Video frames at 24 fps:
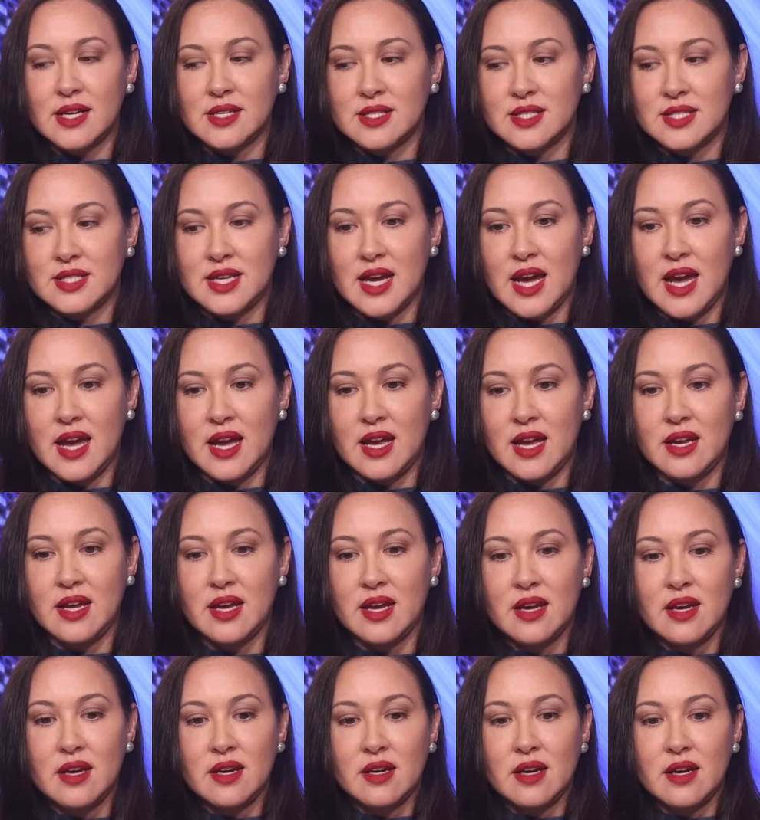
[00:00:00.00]
that instead
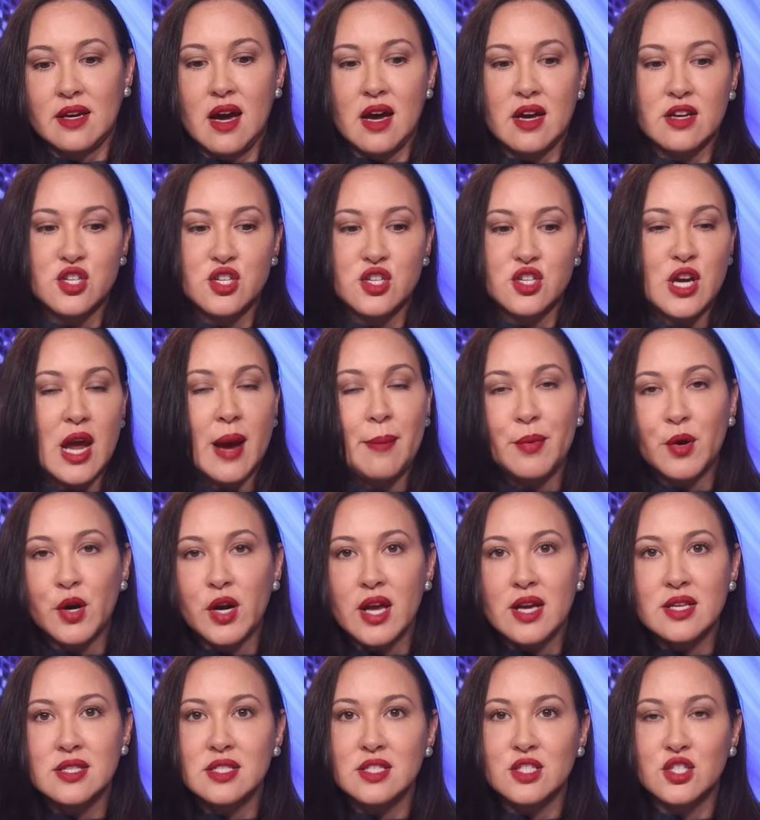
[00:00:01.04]
uh,
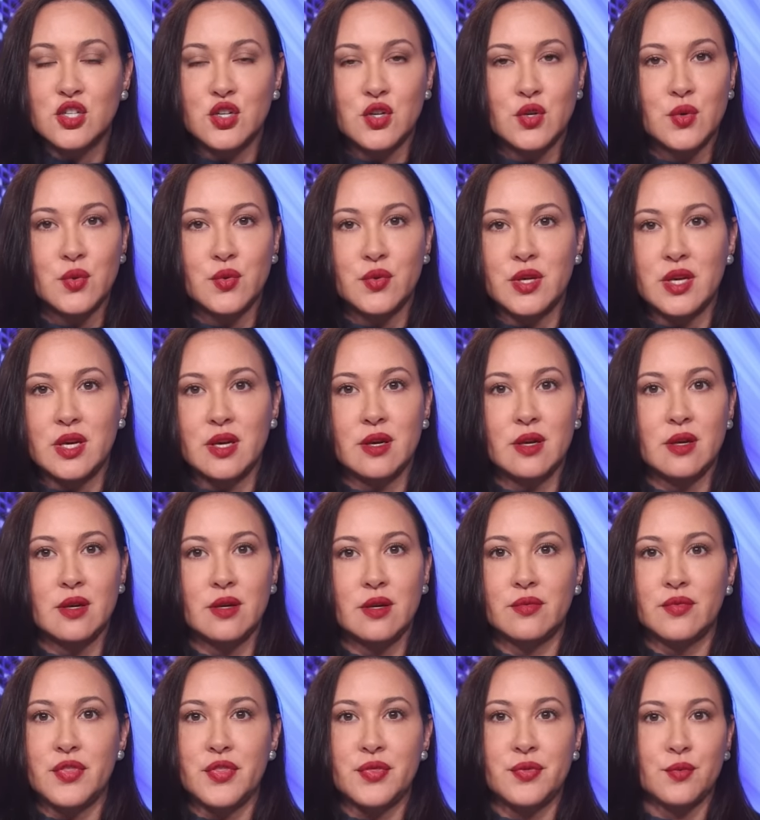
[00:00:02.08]
shepherd us to
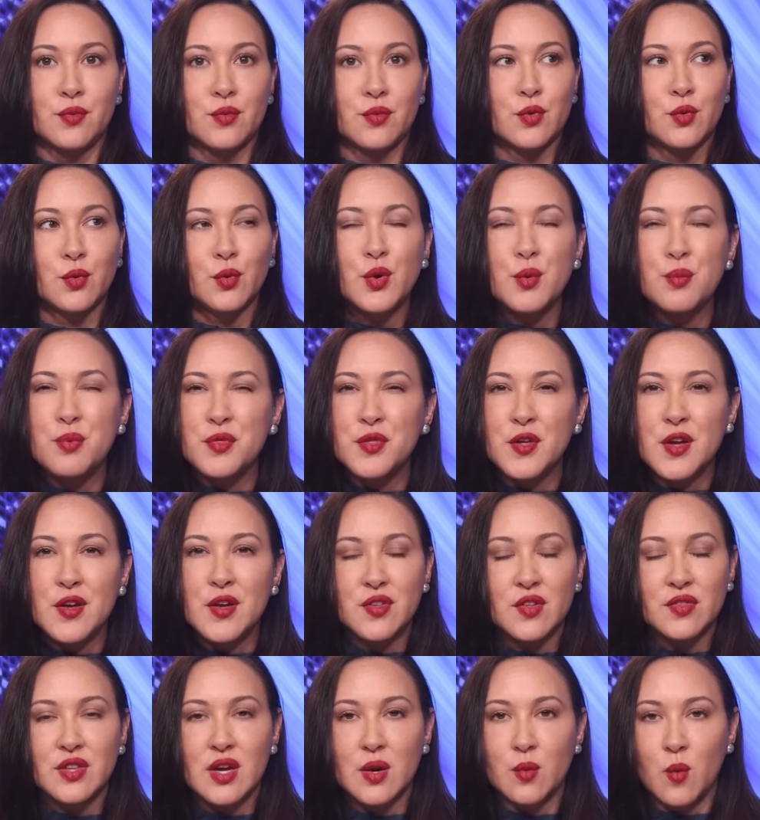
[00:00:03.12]
the group
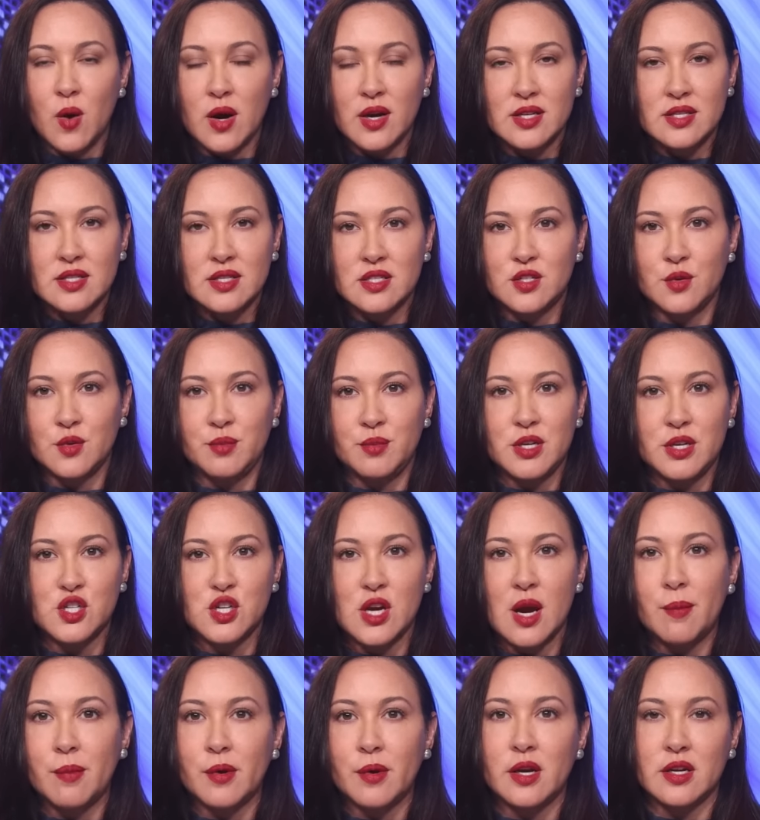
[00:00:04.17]
think that they want us to be
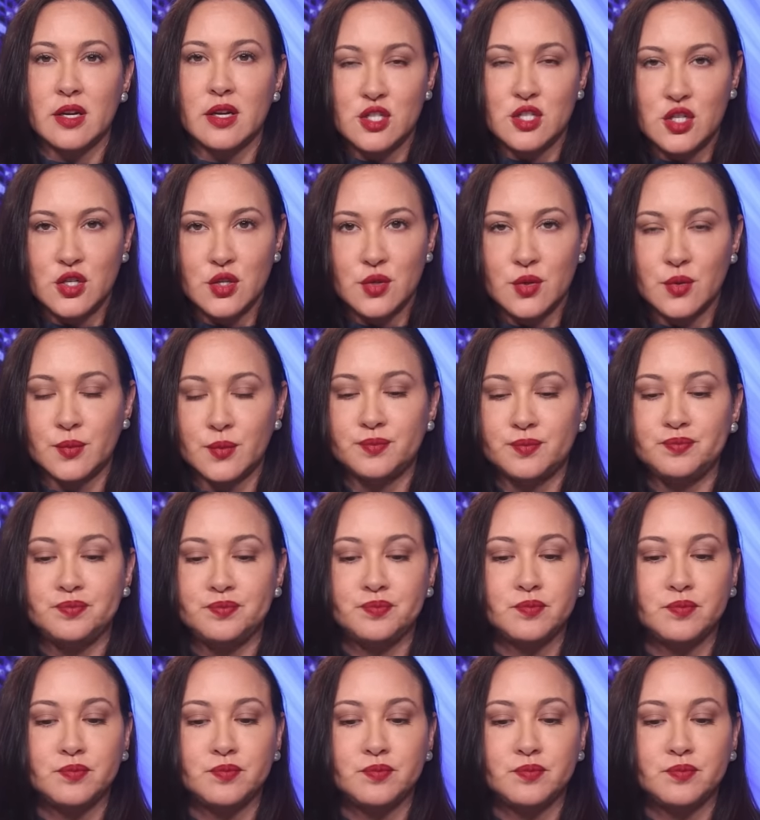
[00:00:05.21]
shepherded into